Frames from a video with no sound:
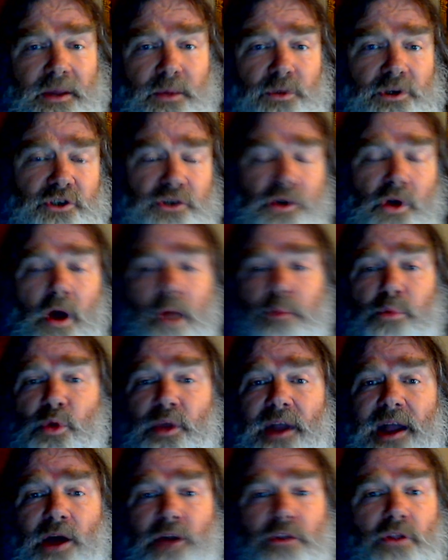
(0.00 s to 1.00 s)
We should all
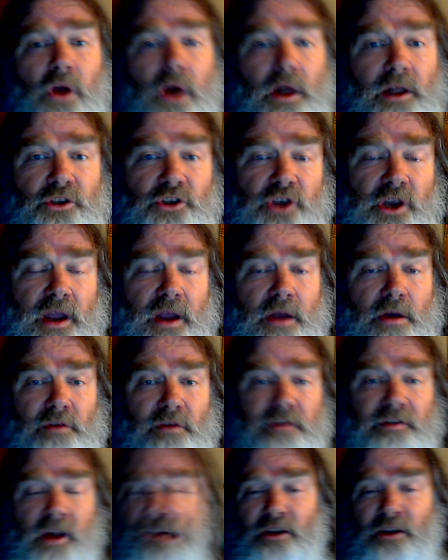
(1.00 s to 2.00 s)
bring out lawn
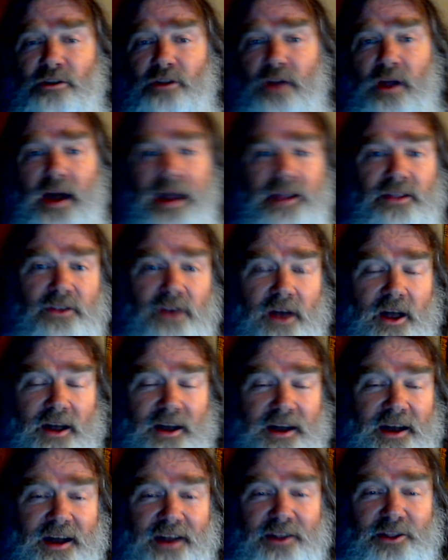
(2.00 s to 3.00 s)
chairs, line
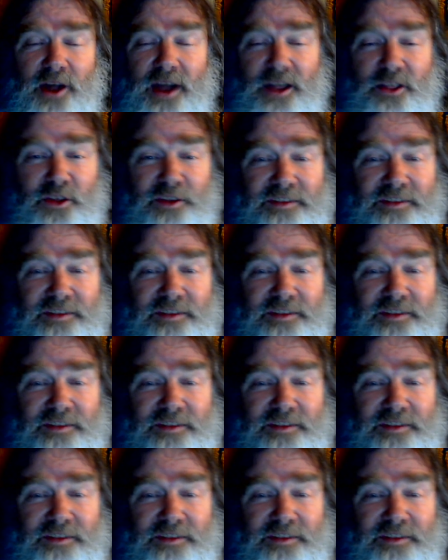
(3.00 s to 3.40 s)
the